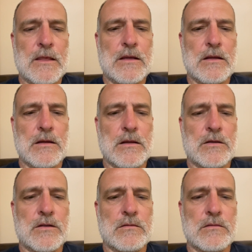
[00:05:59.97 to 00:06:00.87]
And
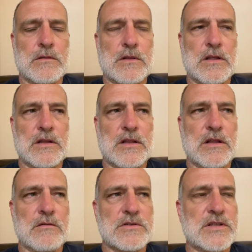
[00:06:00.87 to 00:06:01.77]
then
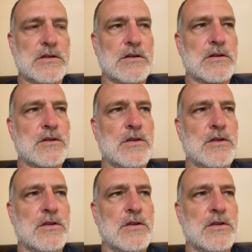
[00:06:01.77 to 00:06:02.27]
there was the